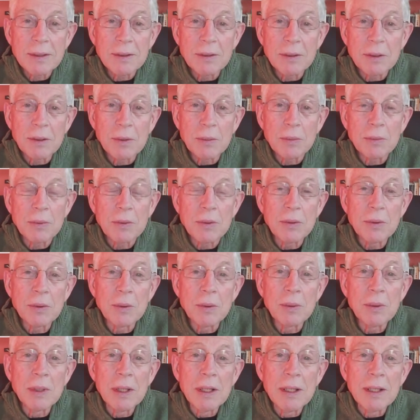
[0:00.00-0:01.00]
You know,
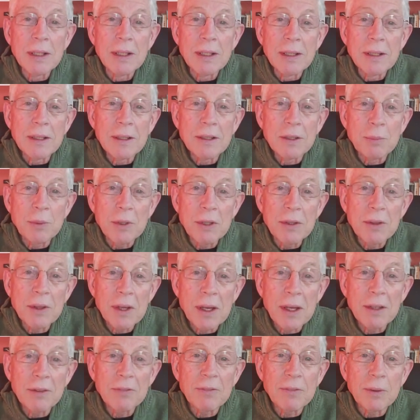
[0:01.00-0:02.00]
to be
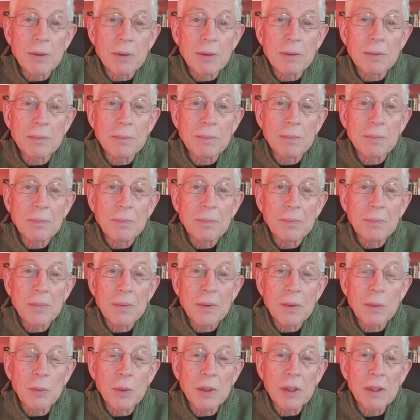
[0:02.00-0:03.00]
thankful
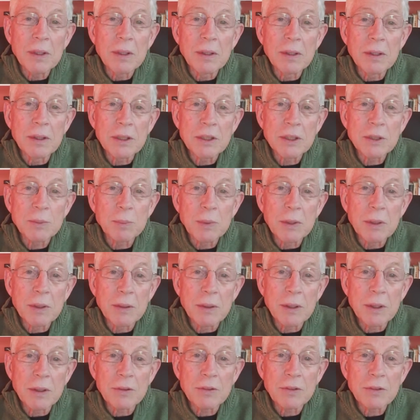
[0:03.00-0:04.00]
that we can
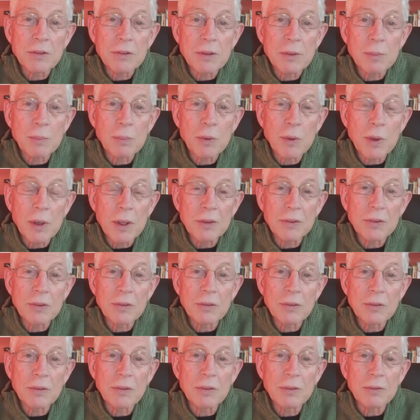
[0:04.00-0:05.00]
experience the
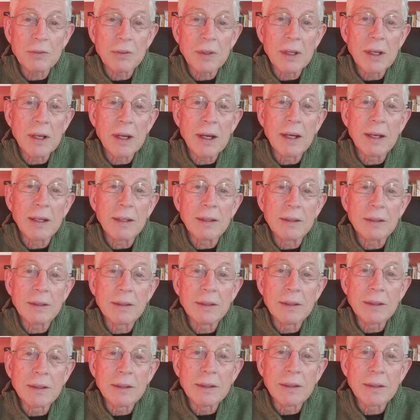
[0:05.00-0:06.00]
presence of God,
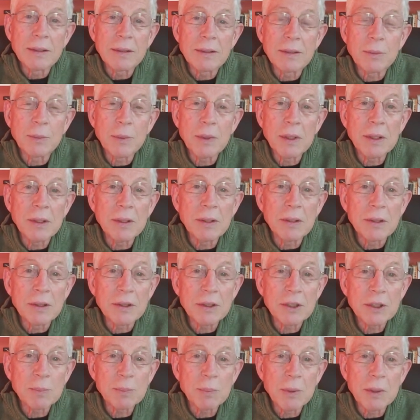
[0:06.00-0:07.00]
that we can
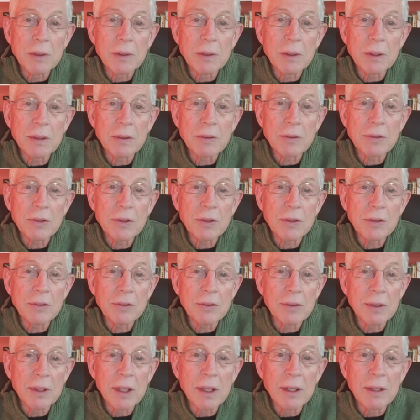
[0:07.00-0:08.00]
experience
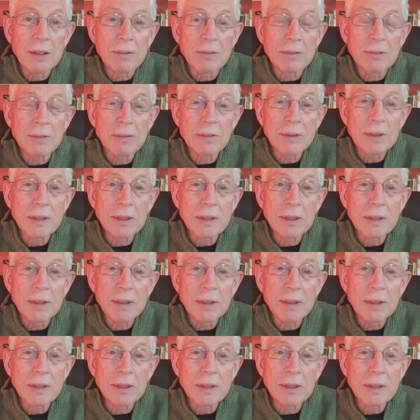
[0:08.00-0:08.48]
His love